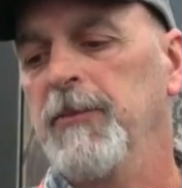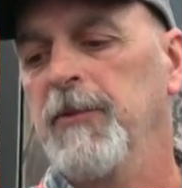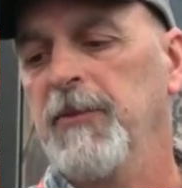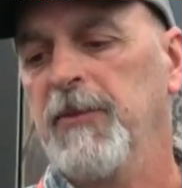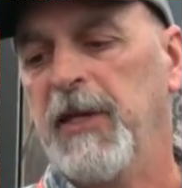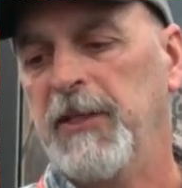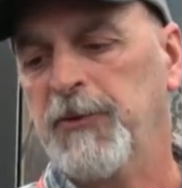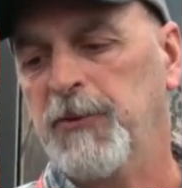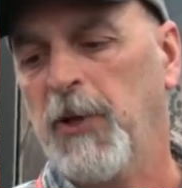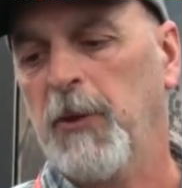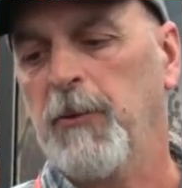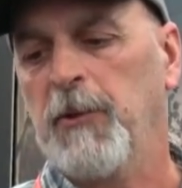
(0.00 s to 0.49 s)

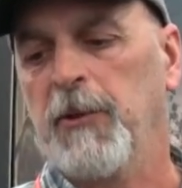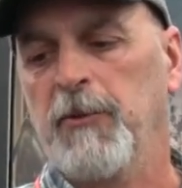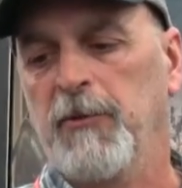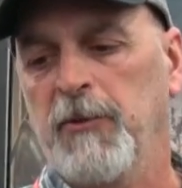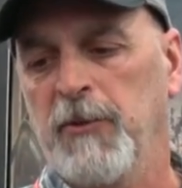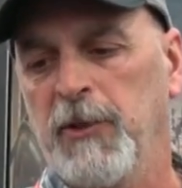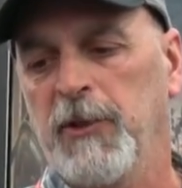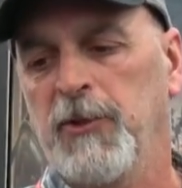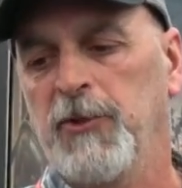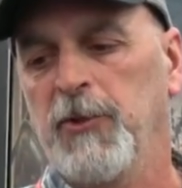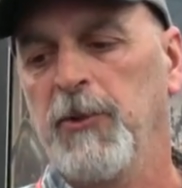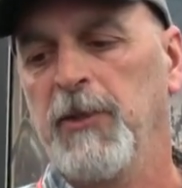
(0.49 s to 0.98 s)
That's why we're
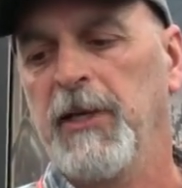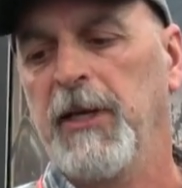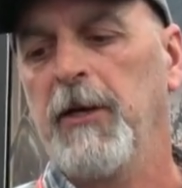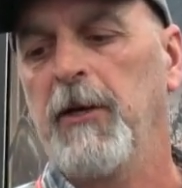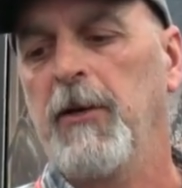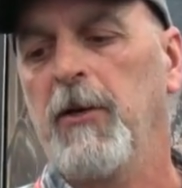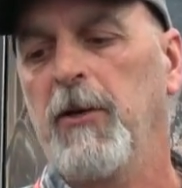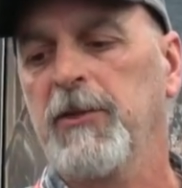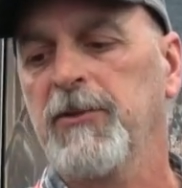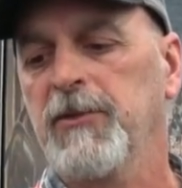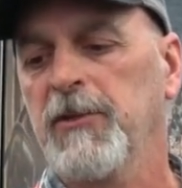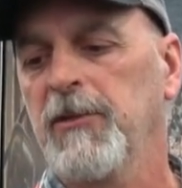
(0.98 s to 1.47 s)
going to do an
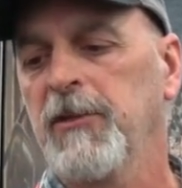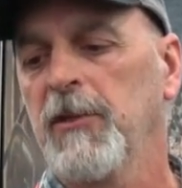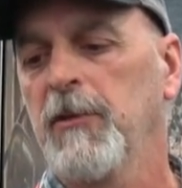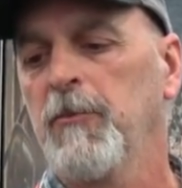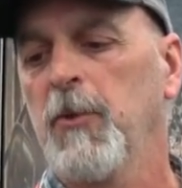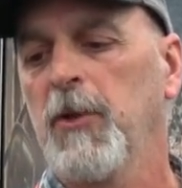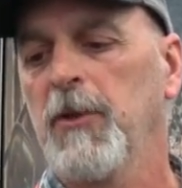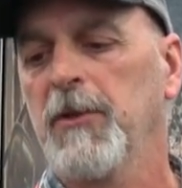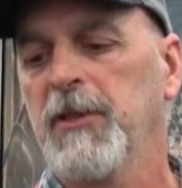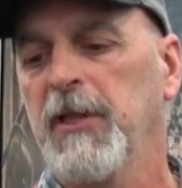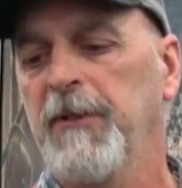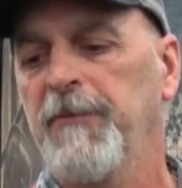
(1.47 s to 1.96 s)
arrow, because it's a
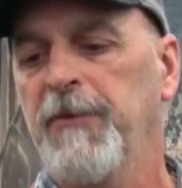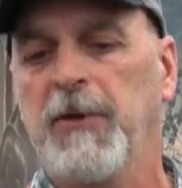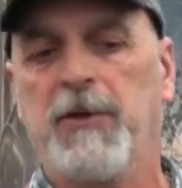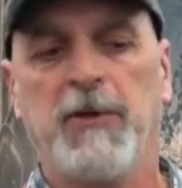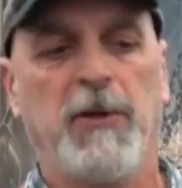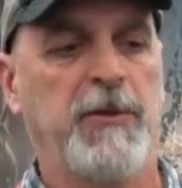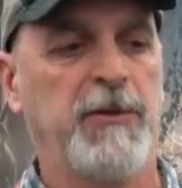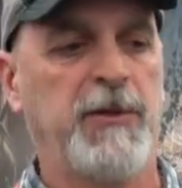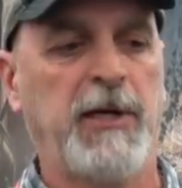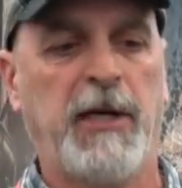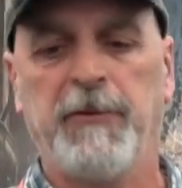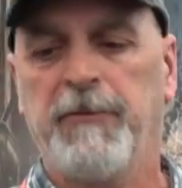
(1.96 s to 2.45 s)
little more
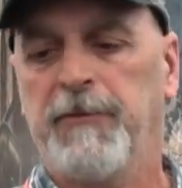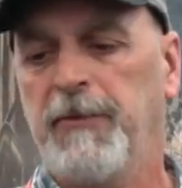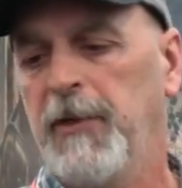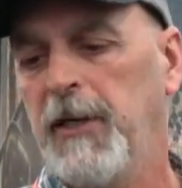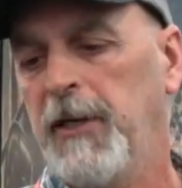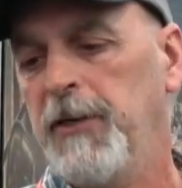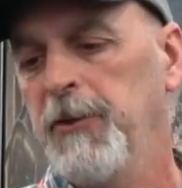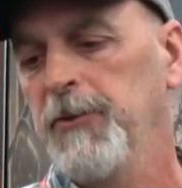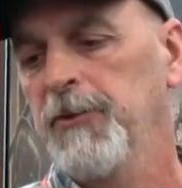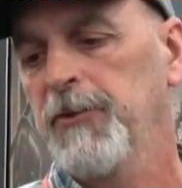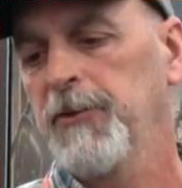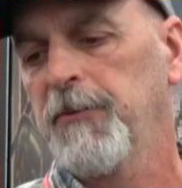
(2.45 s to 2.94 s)
difficult.
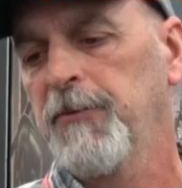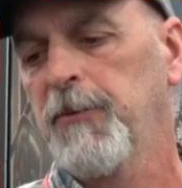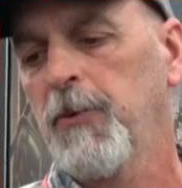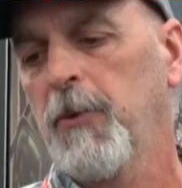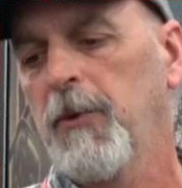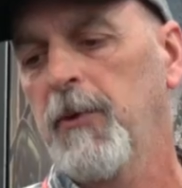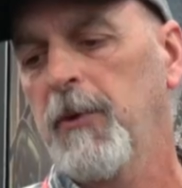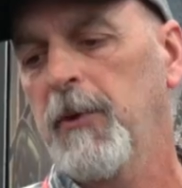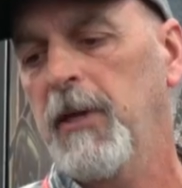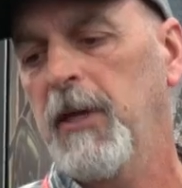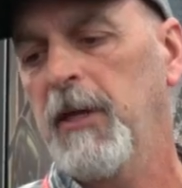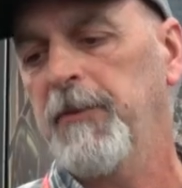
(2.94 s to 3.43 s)
I use the
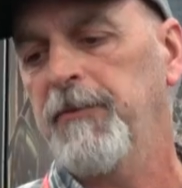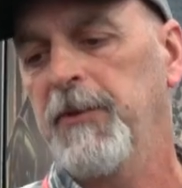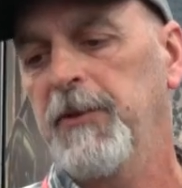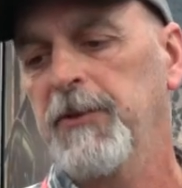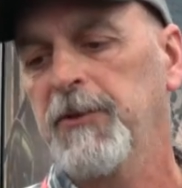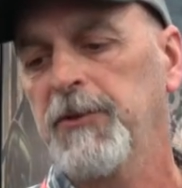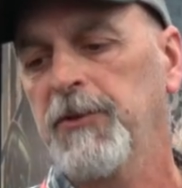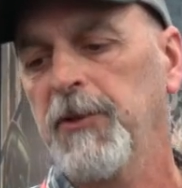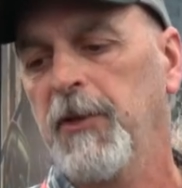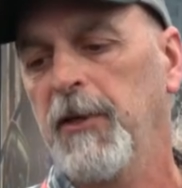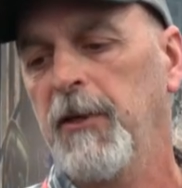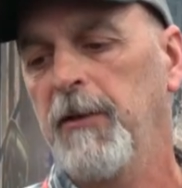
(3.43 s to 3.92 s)
4.5
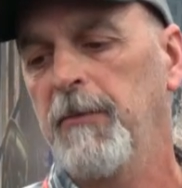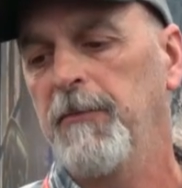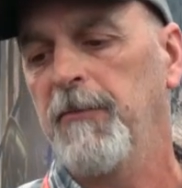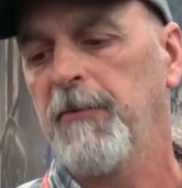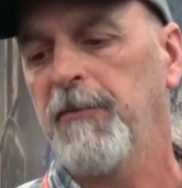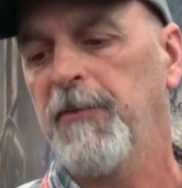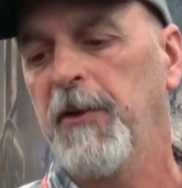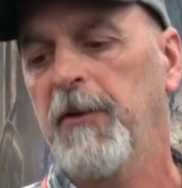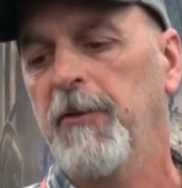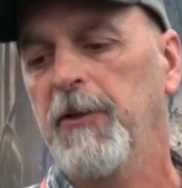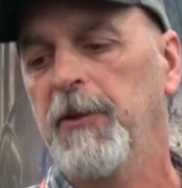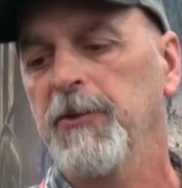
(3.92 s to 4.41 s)
inch
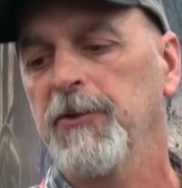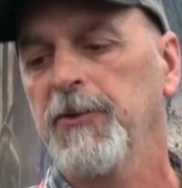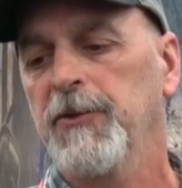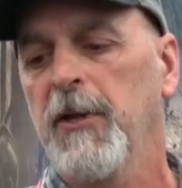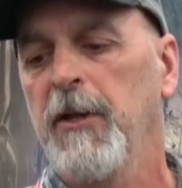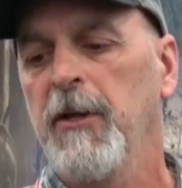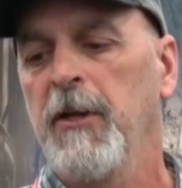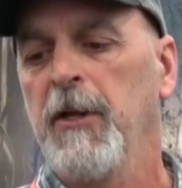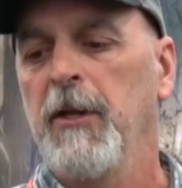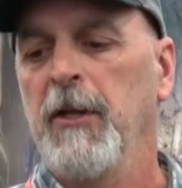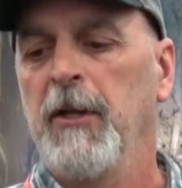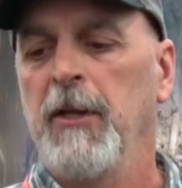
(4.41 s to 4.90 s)
feathers.
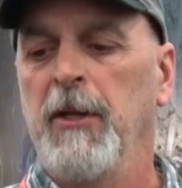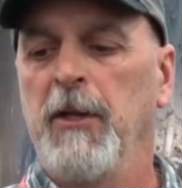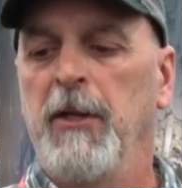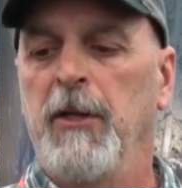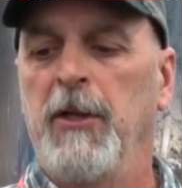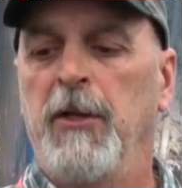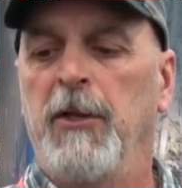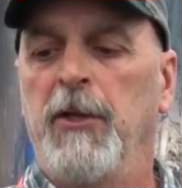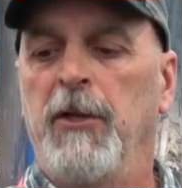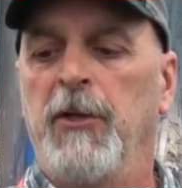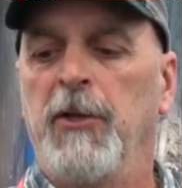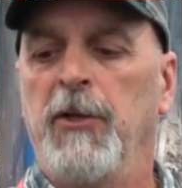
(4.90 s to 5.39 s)

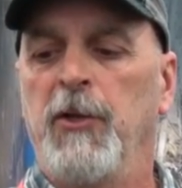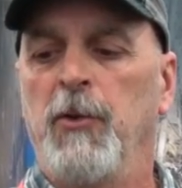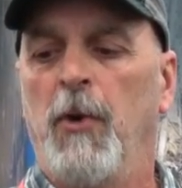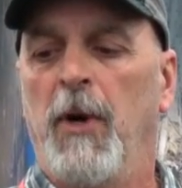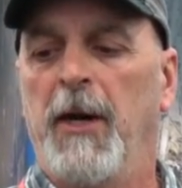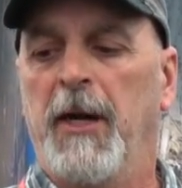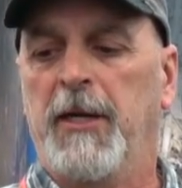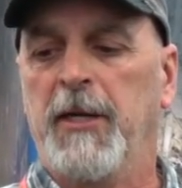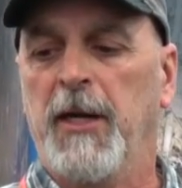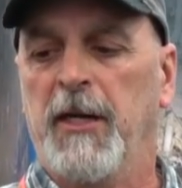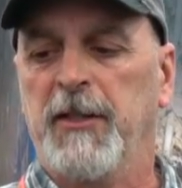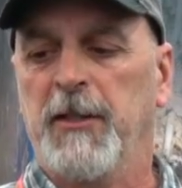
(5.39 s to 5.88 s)
You
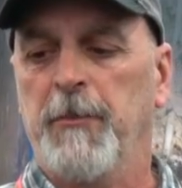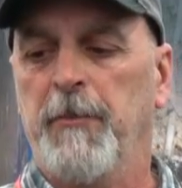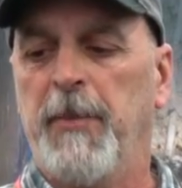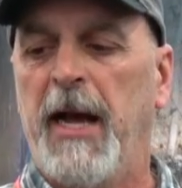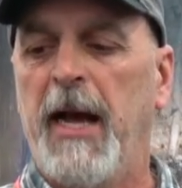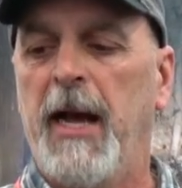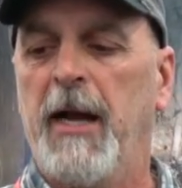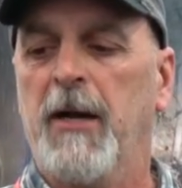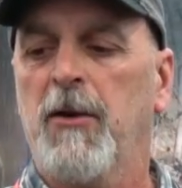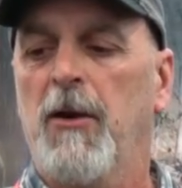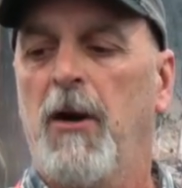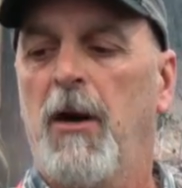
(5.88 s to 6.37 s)
want to cut the
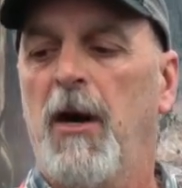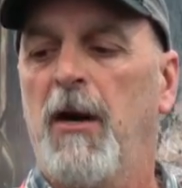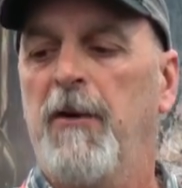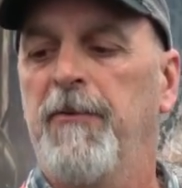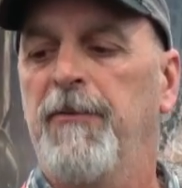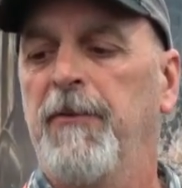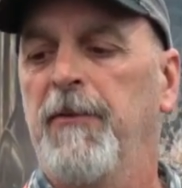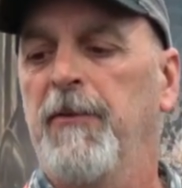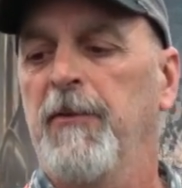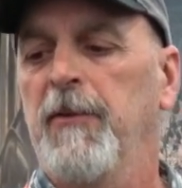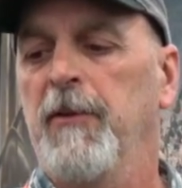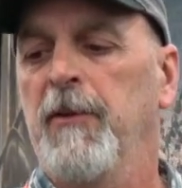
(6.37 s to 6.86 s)
back off,
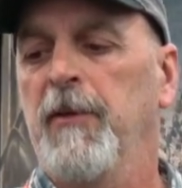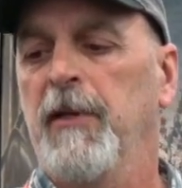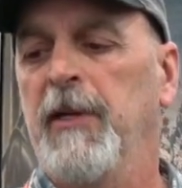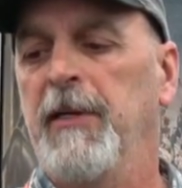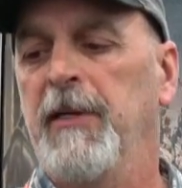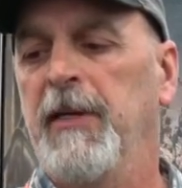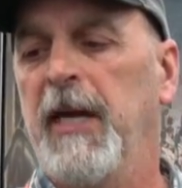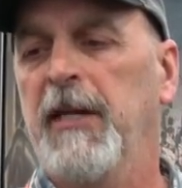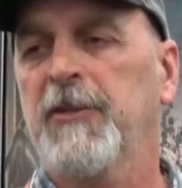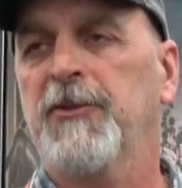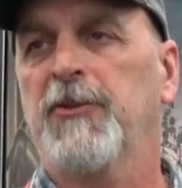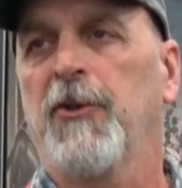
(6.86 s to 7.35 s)

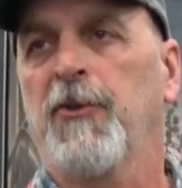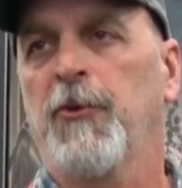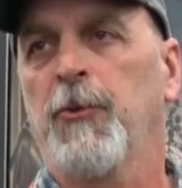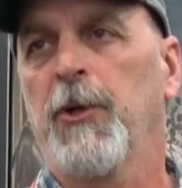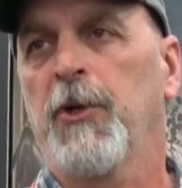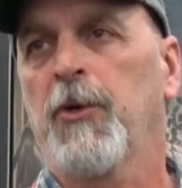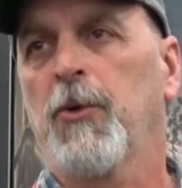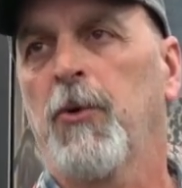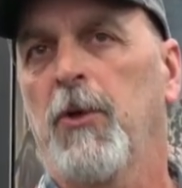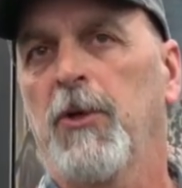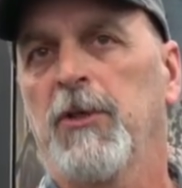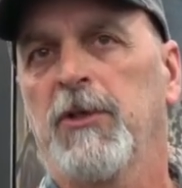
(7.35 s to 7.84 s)
and the extra
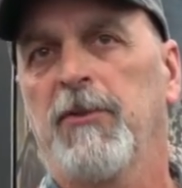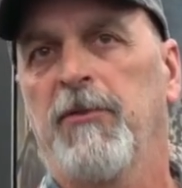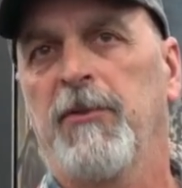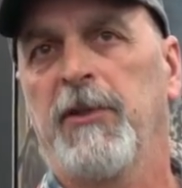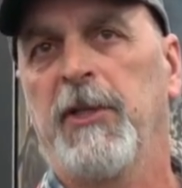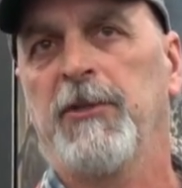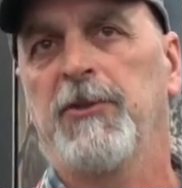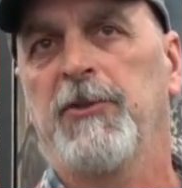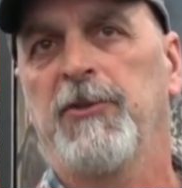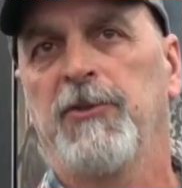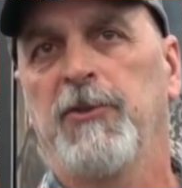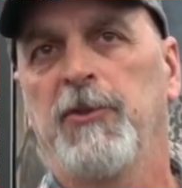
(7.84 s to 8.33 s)
3/4 of an
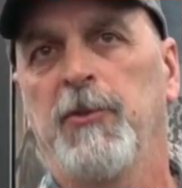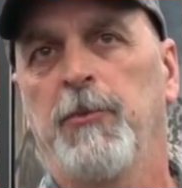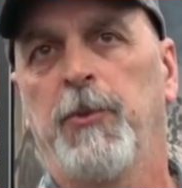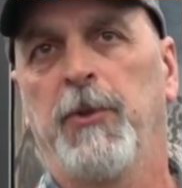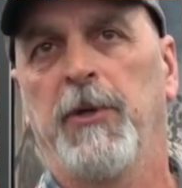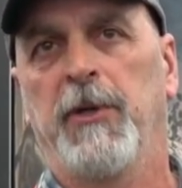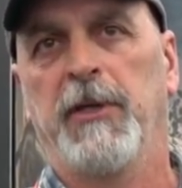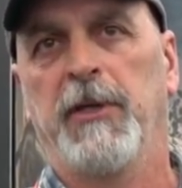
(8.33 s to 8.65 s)
inch you put